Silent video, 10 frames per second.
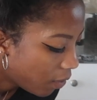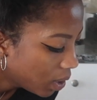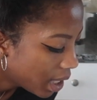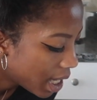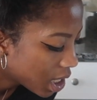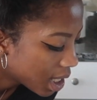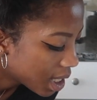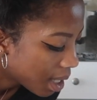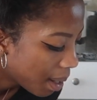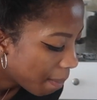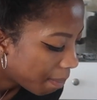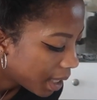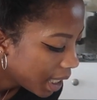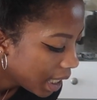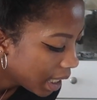fold the edges,
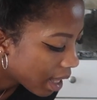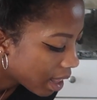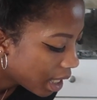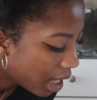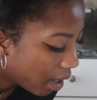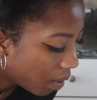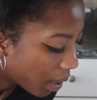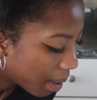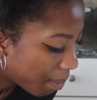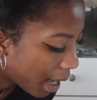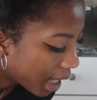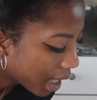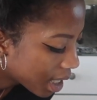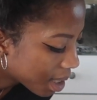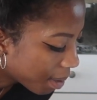pleating the dough and
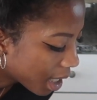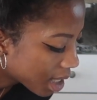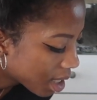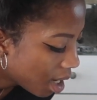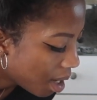patting it into place.